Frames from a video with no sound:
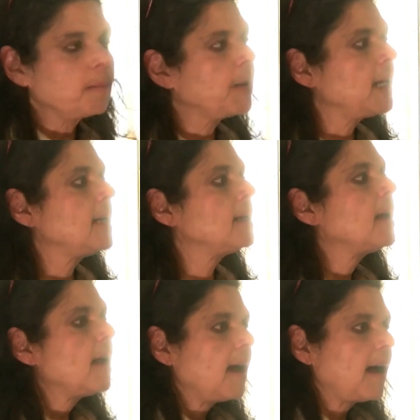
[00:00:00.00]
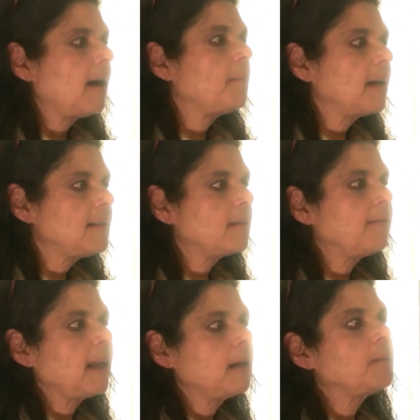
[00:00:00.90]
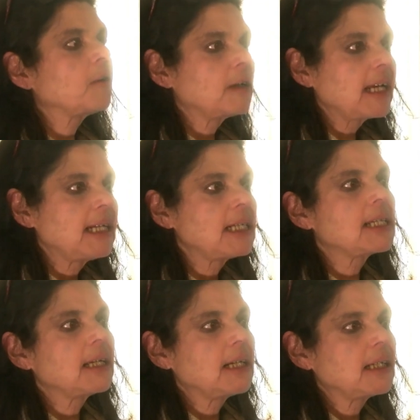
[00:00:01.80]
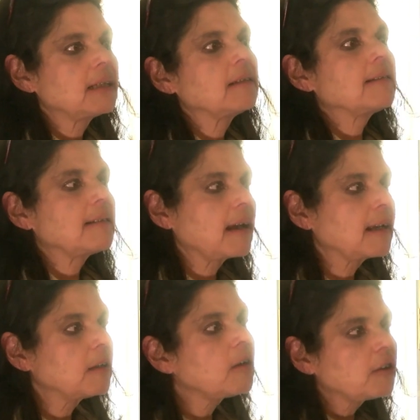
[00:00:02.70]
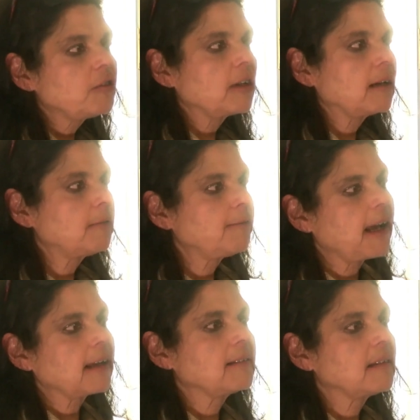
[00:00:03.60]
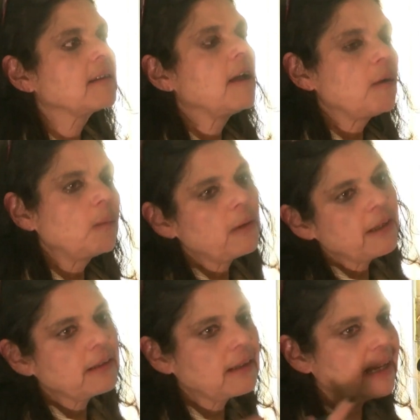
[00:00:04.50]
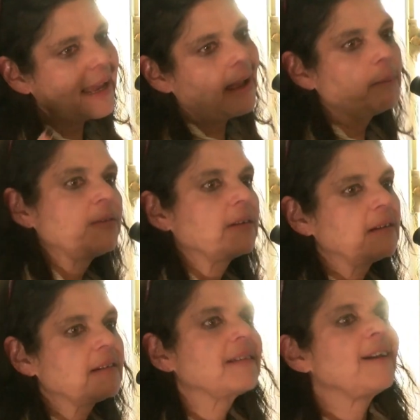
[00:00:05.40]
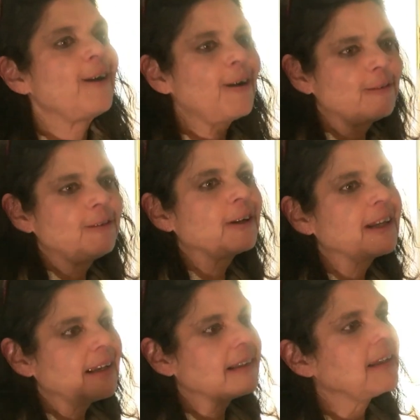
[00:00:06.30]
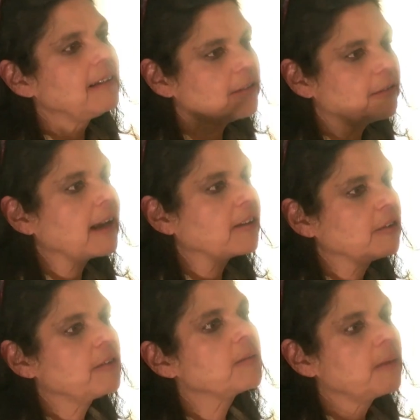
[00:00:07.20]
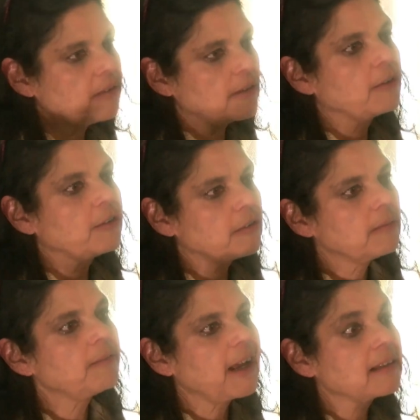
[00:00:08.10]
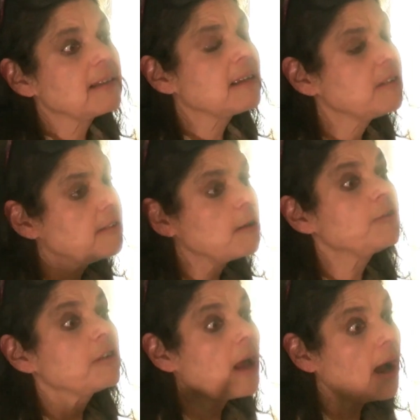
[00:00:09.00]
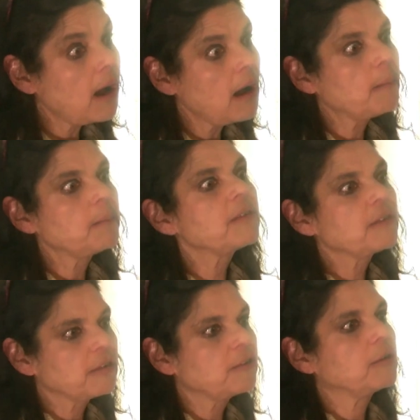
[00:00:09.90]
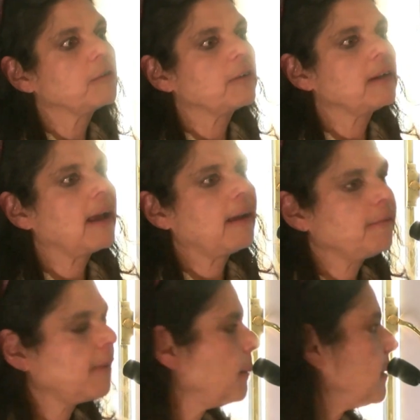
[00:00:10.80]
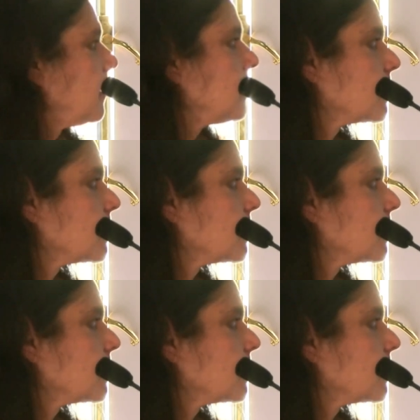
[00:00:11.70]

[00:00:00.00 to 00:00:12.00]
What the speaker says: been and developed on internal psychological factors with the absence of looking at the interactions with social factors and social harms to children and families.